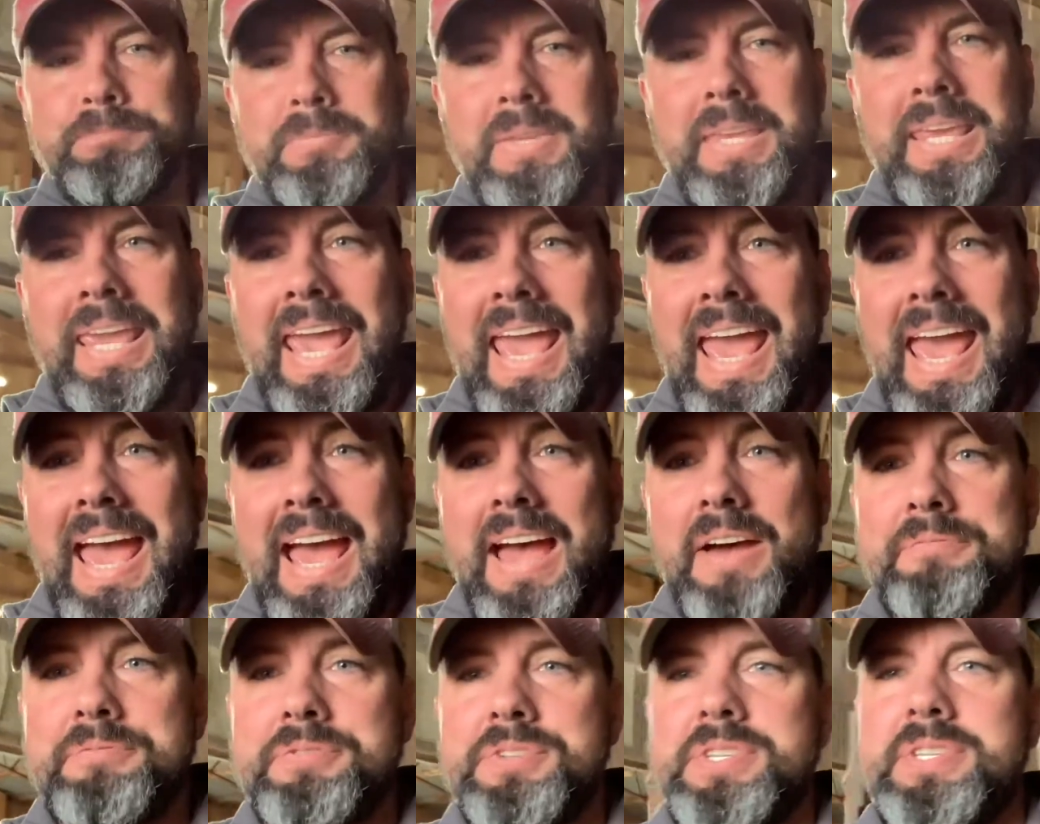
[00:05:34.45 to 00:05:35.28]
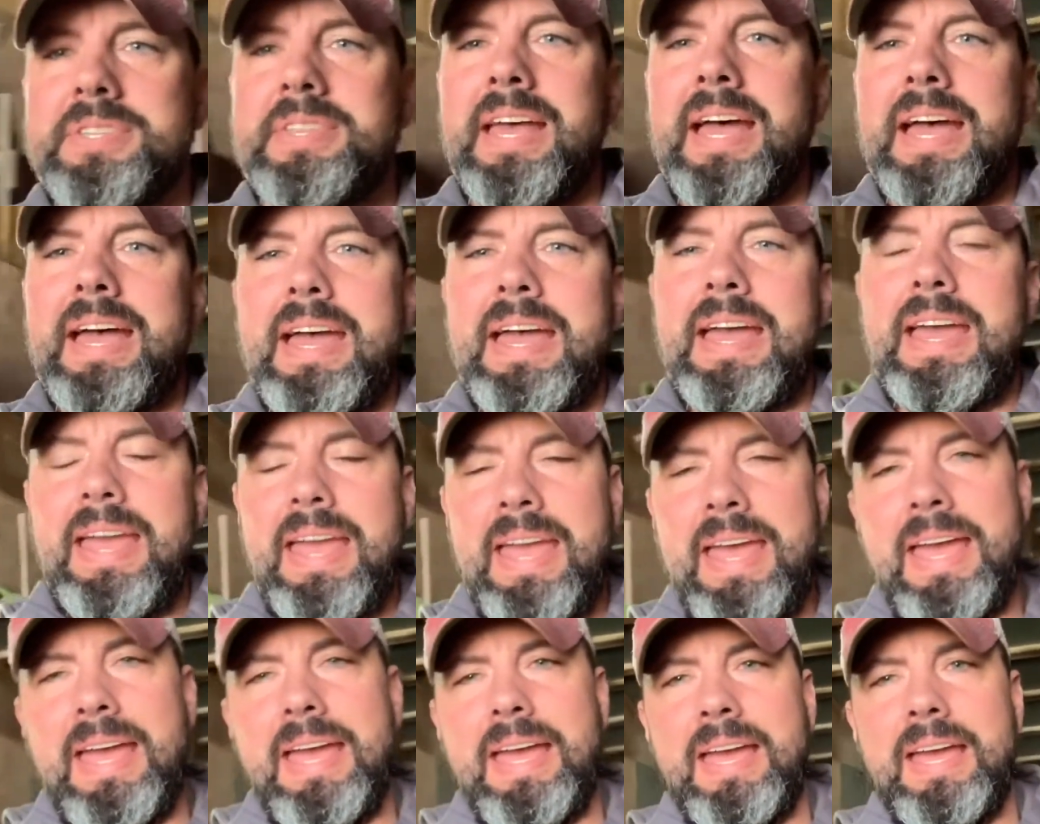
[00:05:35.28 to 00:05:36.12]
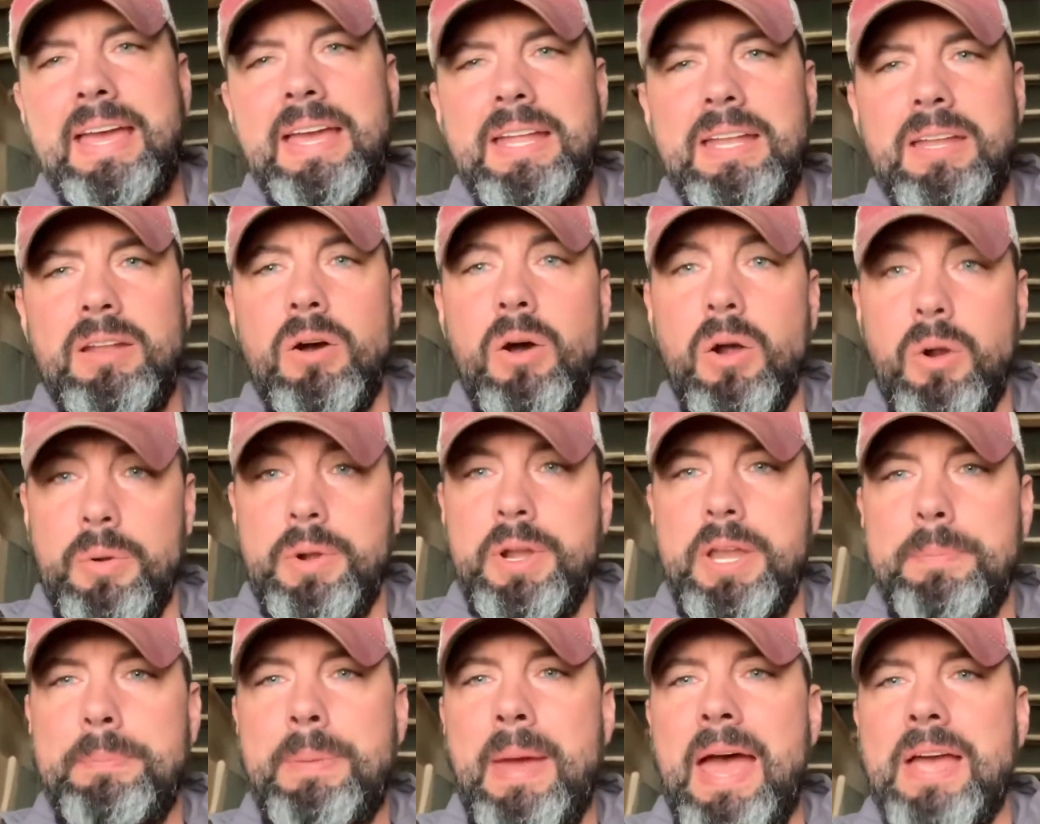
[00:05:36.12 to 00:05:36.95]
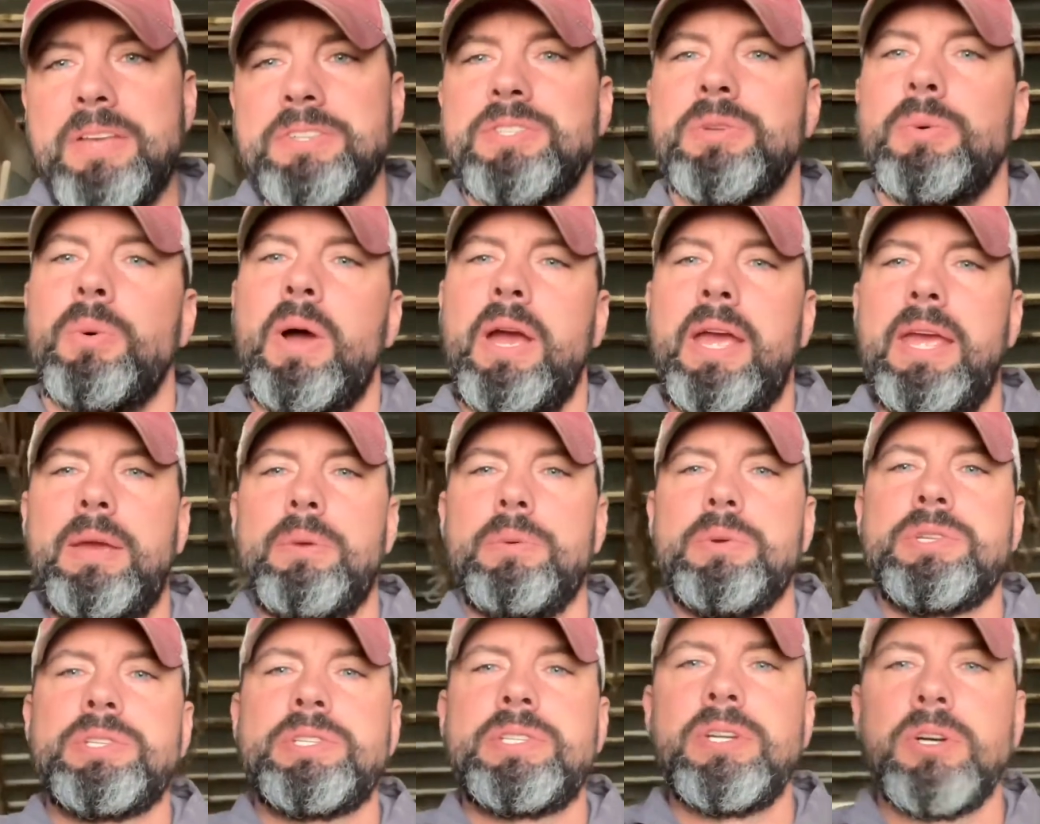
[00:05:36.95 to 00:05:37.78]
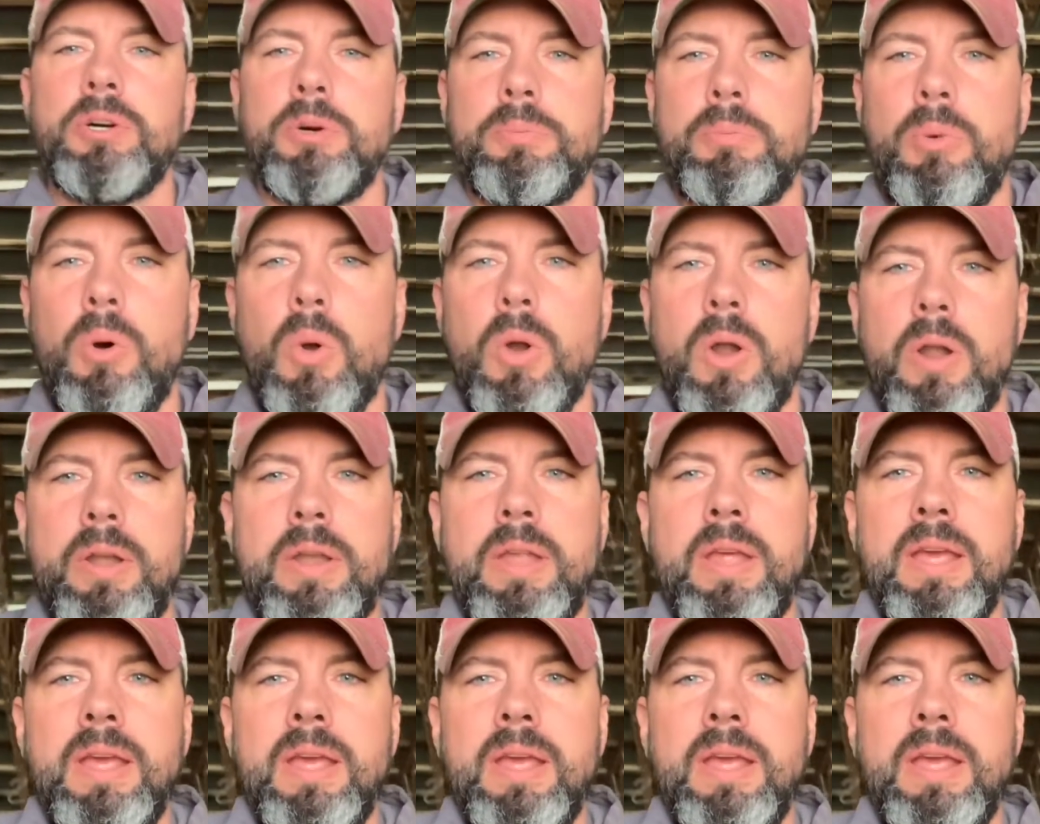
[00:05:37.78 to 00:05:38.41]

calves that had already passed away. It was stillborn.